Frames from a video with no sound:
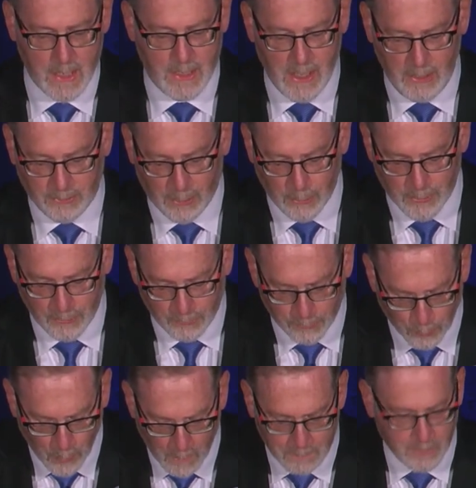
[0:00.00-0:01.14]
These are
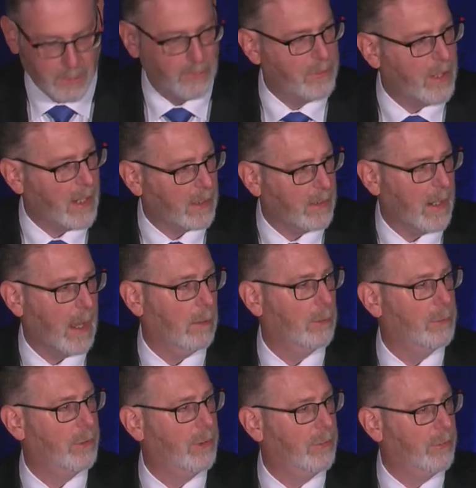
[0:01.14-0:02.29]
disruptive
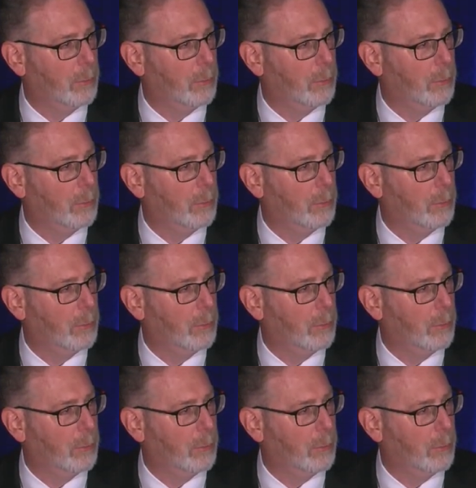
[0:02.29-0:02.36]
technologies